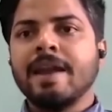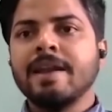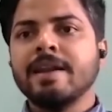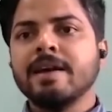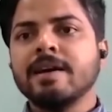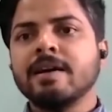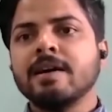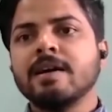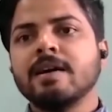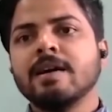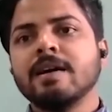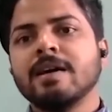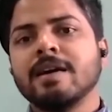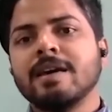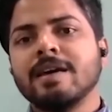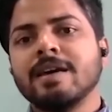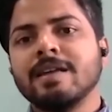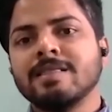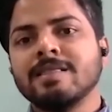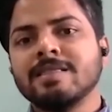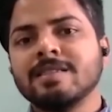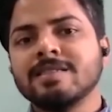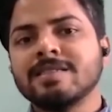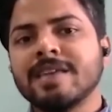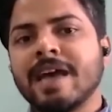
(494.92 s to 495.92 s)
and
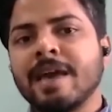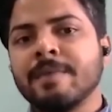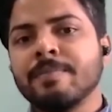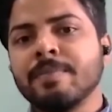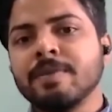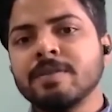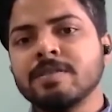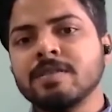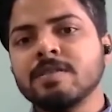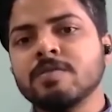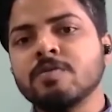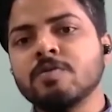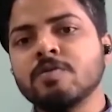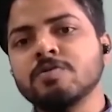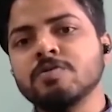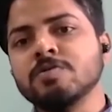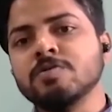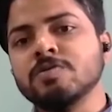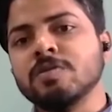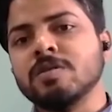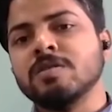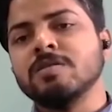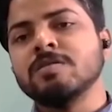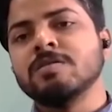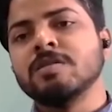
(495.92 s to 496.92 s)
this IBC code
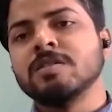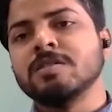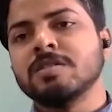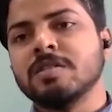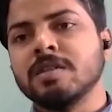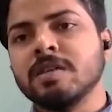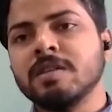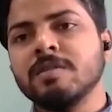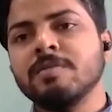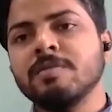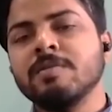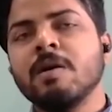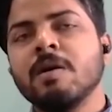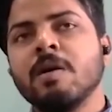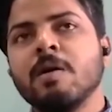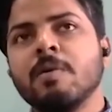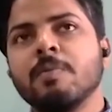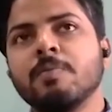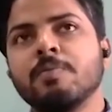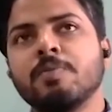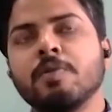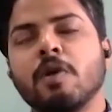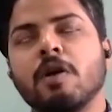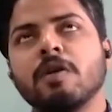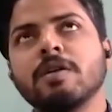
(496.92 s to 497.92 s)
2016
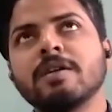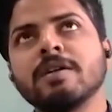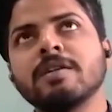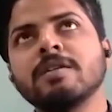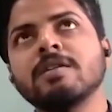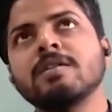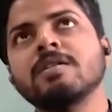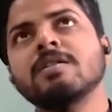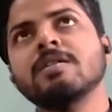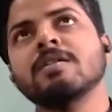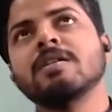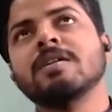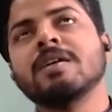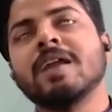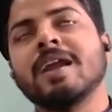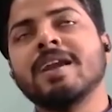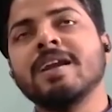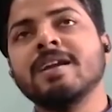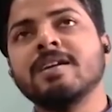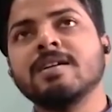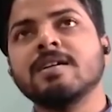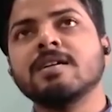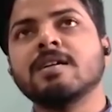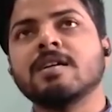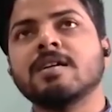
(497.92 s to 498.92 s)
brought in a
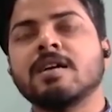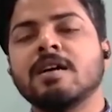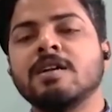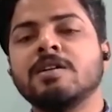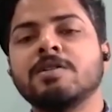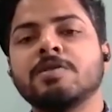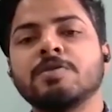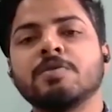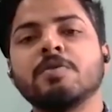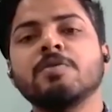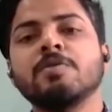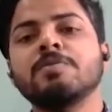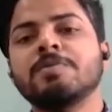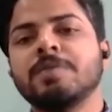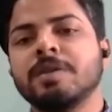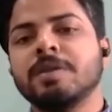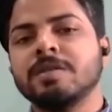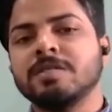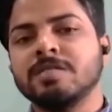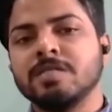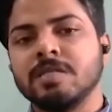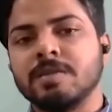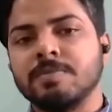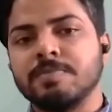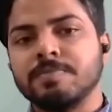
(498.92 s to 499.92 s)
creditor control
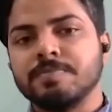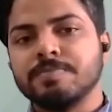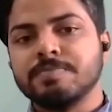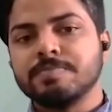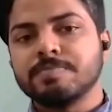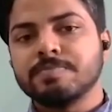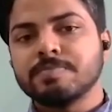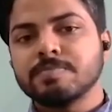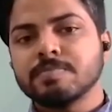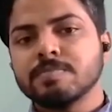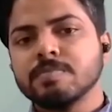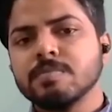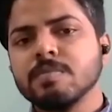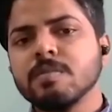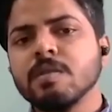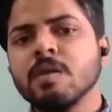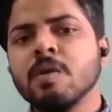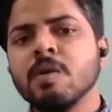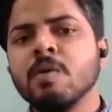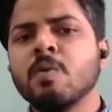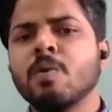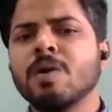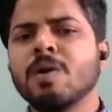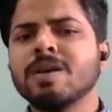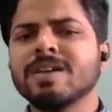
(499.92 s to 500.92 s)
regime.
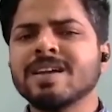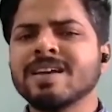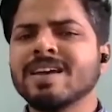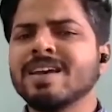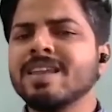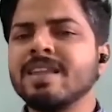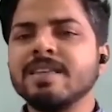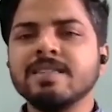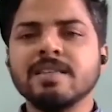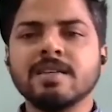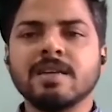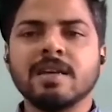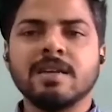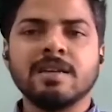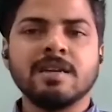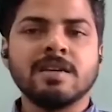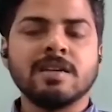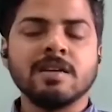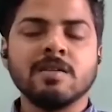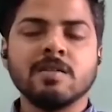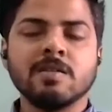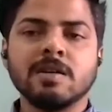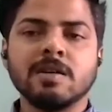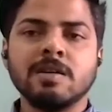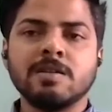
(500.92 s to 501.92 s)
What again is a
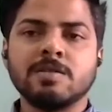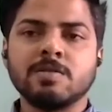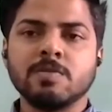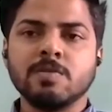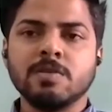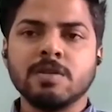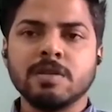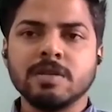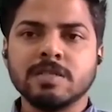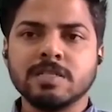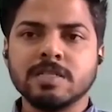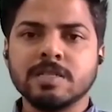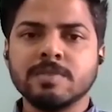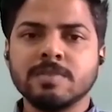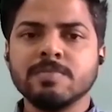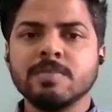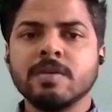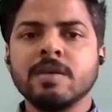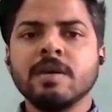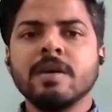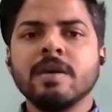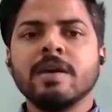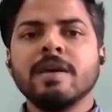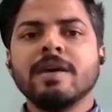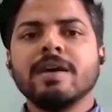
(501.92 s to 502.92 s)
creditor control regime?
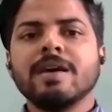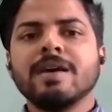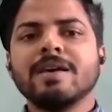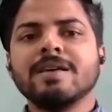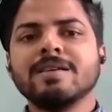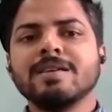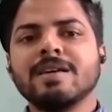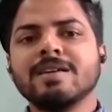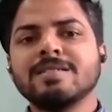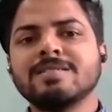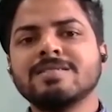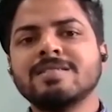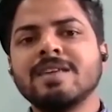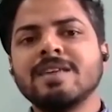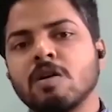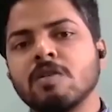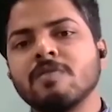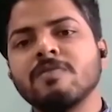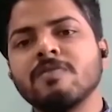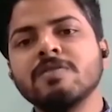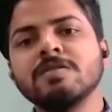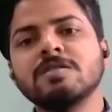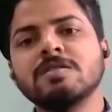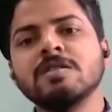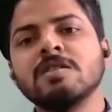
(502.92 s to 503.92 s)
It's
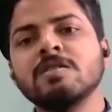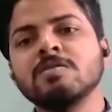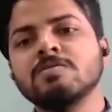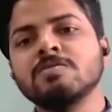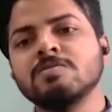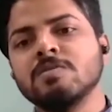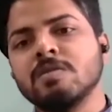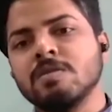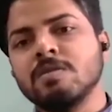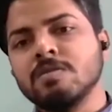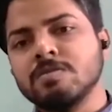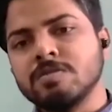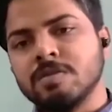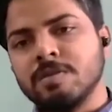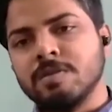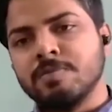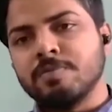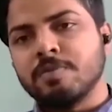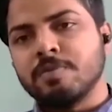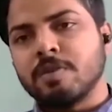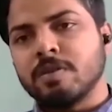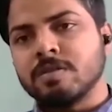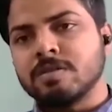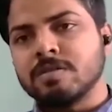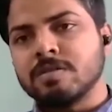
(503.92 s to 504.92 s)
that in the
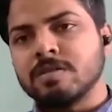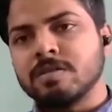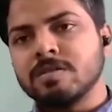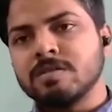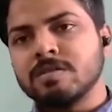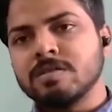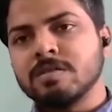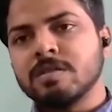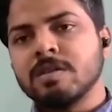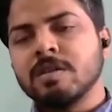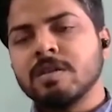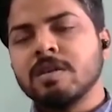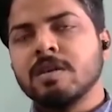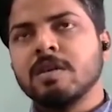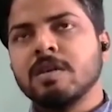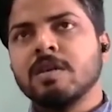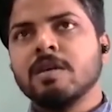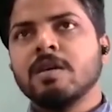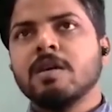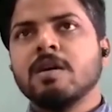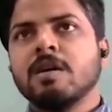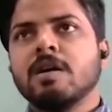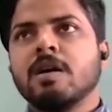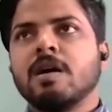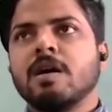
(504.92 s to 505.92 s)
insolvency resolution
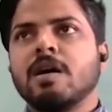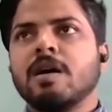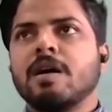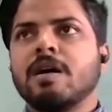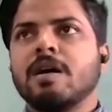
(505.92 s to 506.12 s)
process,